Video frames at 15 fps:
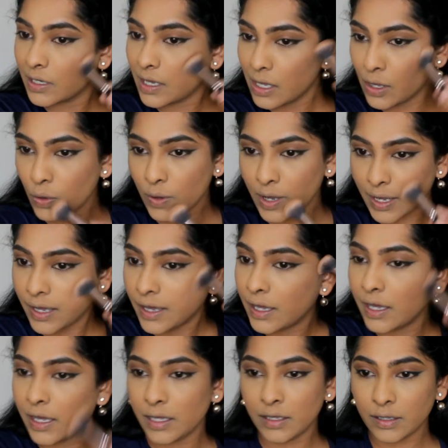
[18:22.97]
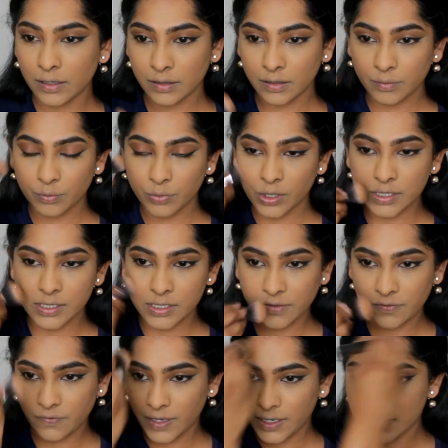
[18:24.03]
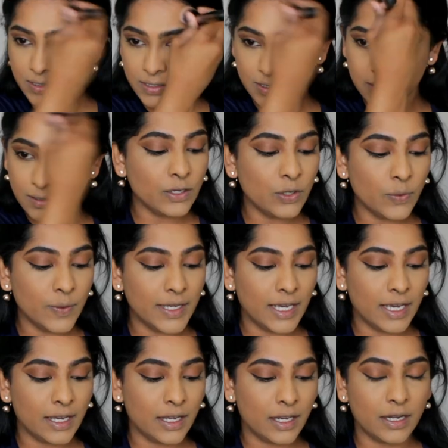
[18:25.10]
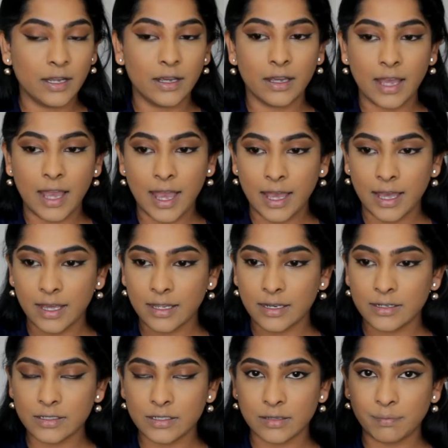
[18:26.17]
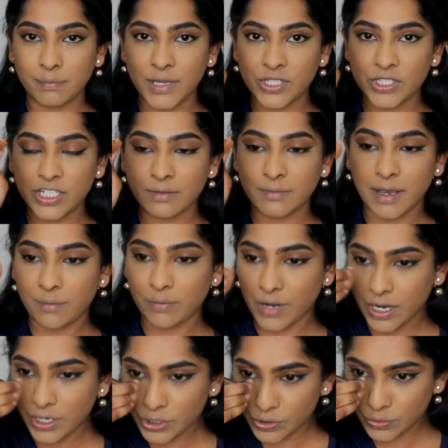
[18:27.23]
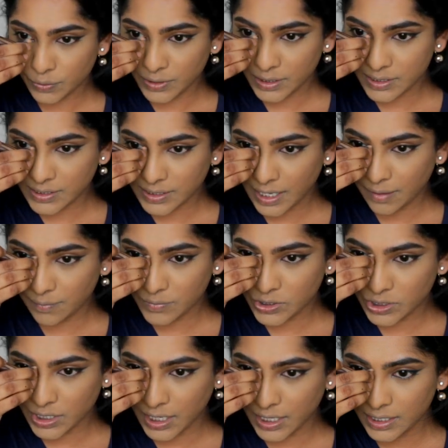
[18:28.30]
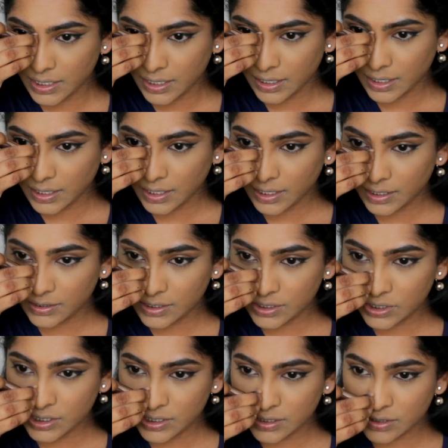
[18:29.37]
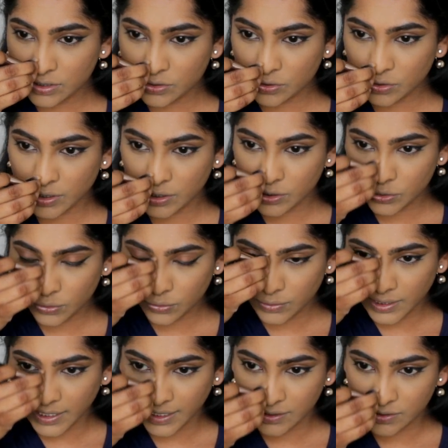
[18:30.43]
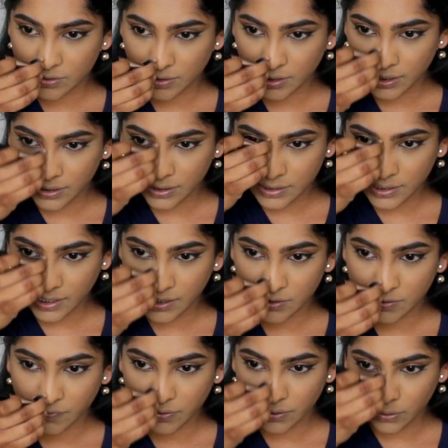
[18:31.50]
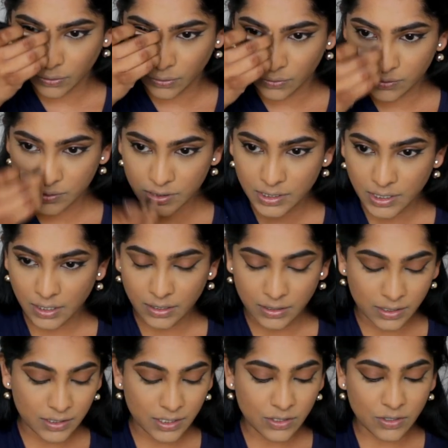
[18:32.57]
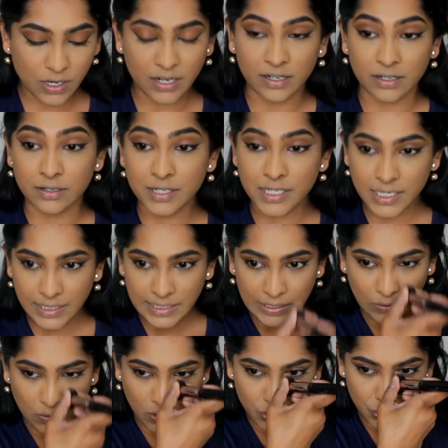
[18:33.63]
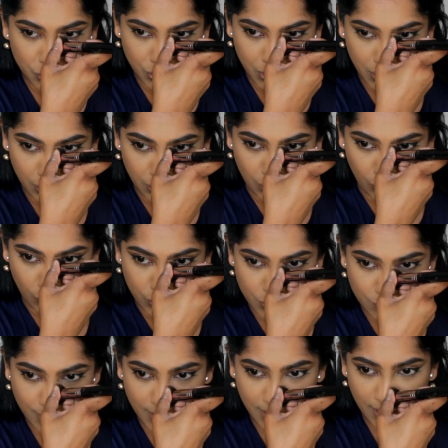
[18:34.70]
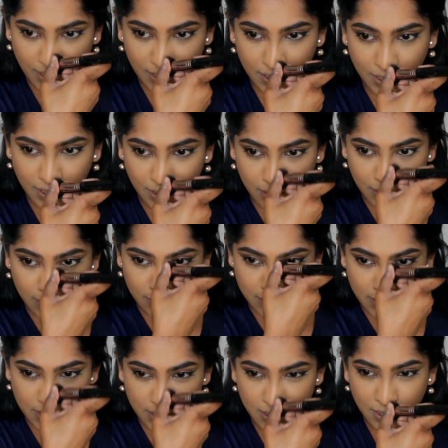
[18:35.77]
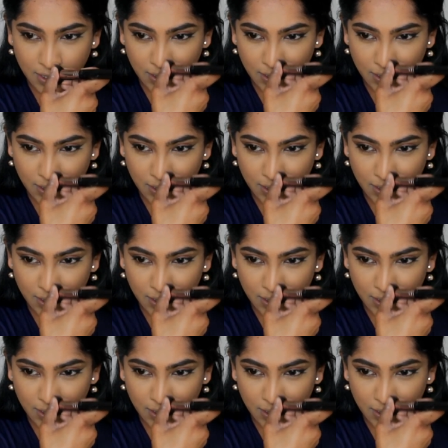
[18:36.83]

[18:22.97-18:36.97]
how I bronze the face. I'm going in and pinching my brush with the same shade and then just drawing two lines on either sides of the nose. This is not really contouring the nose, but it is